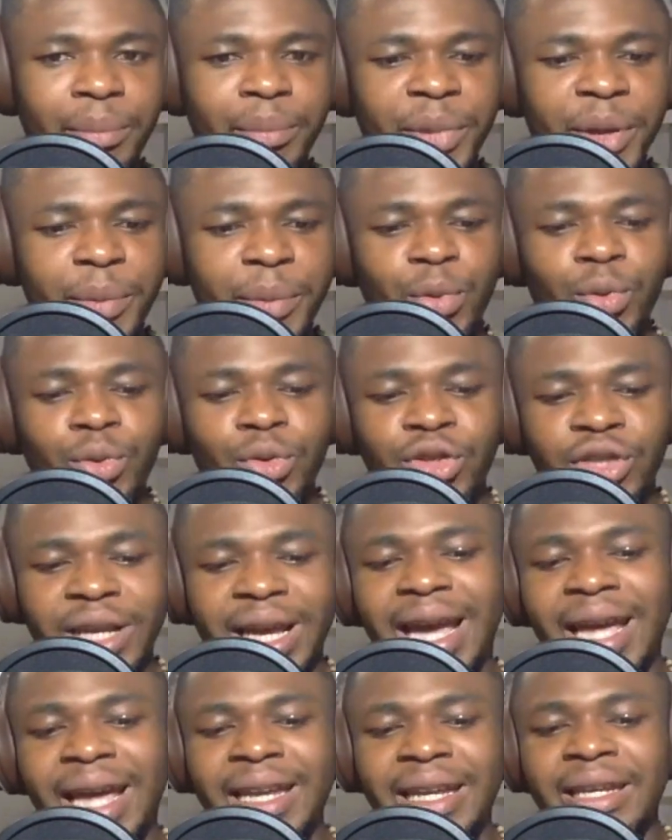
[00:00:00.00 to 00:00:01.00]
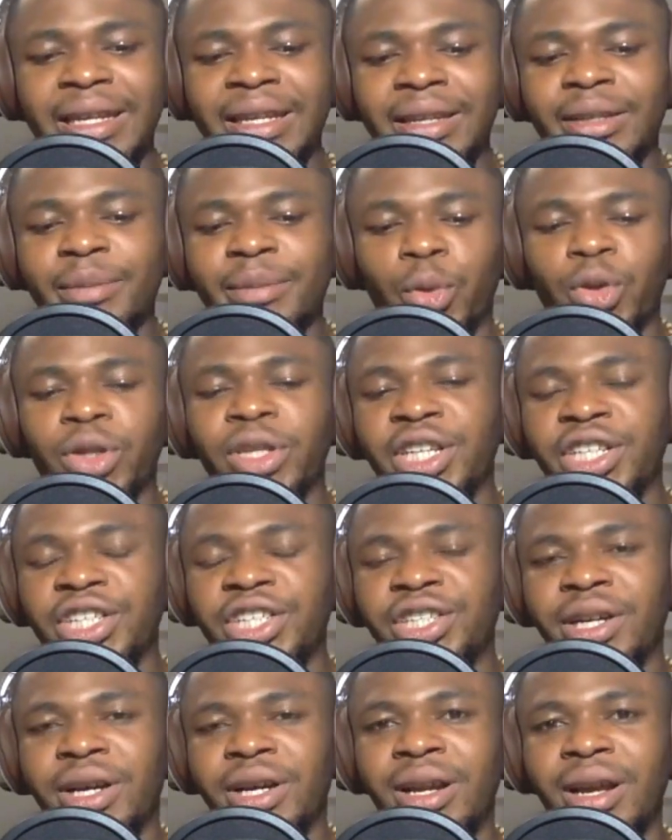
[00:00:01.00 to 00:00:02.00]
people's earning
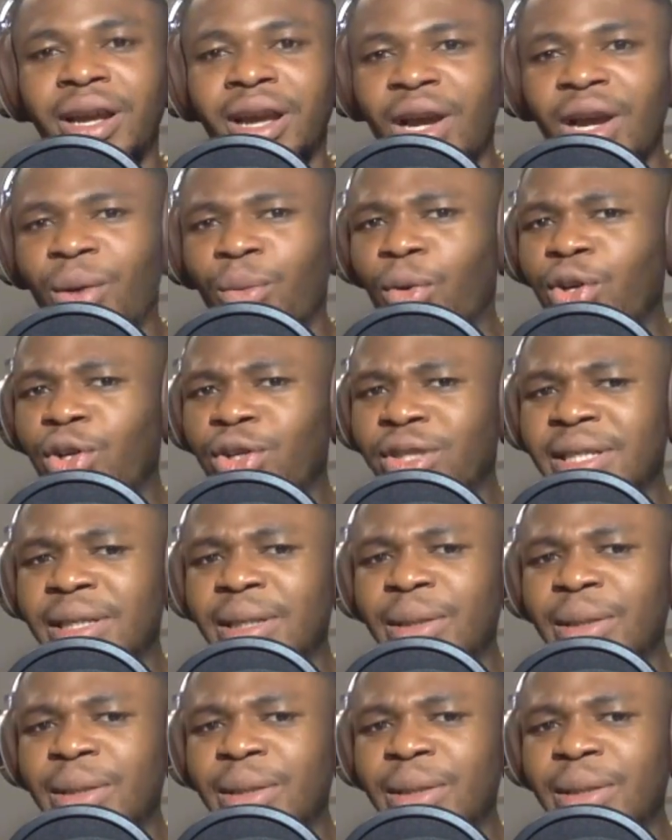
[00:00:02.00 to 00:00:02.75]
potential? What do you see